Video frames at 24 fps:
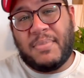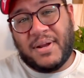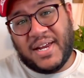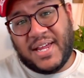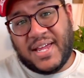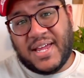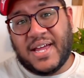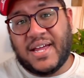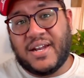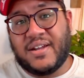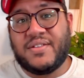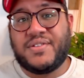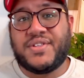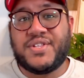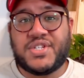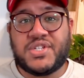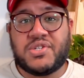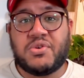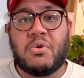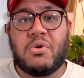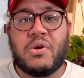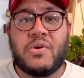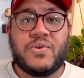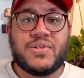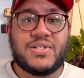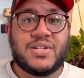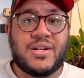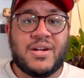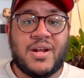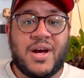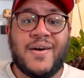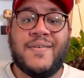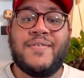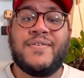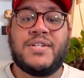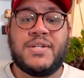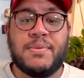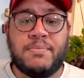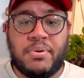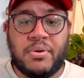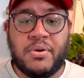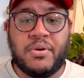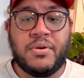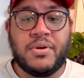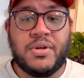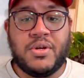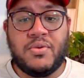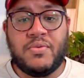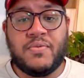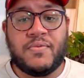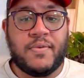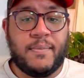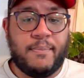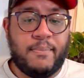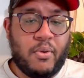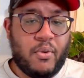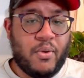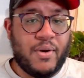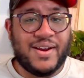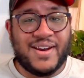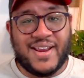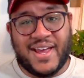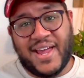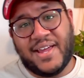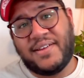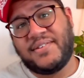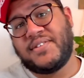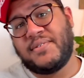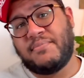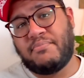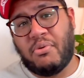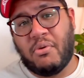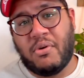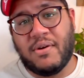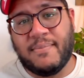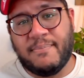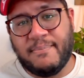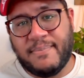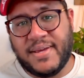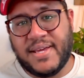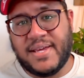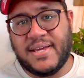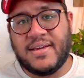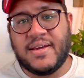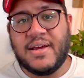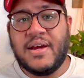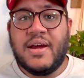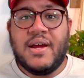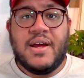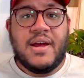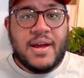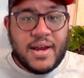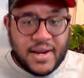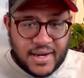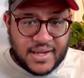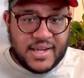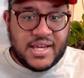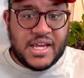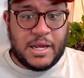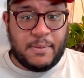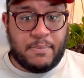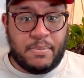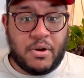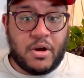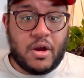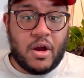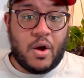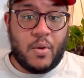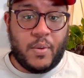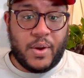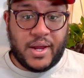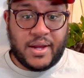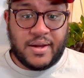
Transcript: again, the story was enough to pull you from point A to point B and keep going.